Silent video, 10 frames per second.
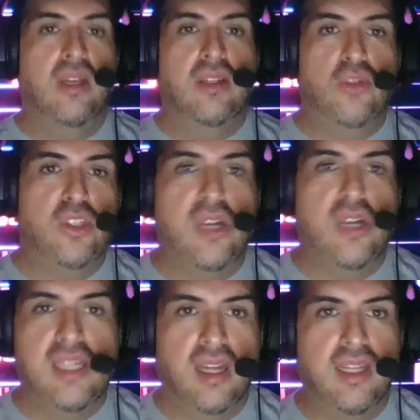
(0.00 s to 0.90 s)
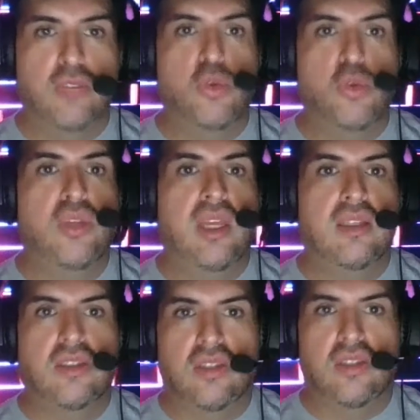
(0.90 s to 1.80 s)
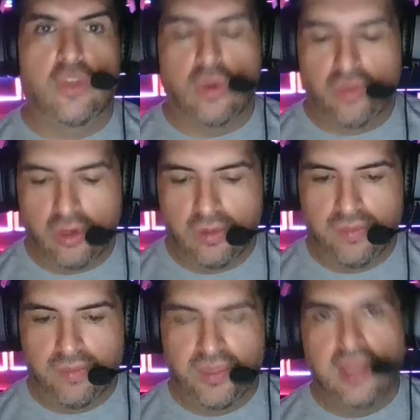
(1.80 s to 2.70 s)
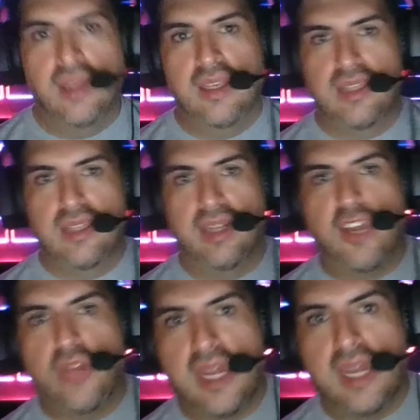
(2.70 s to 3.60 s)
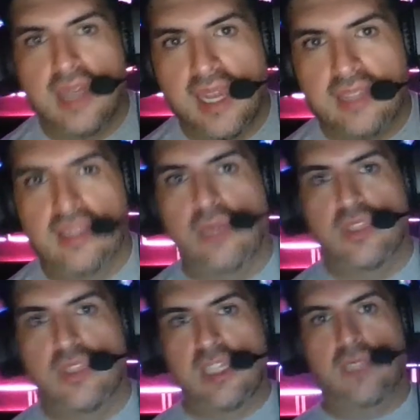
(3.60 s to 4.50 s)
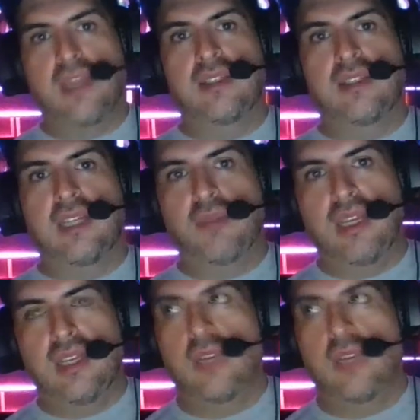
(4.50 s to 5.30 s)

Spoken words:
So he started yelling rude things to this UFO. He said later that night, he was in his bed sleeping.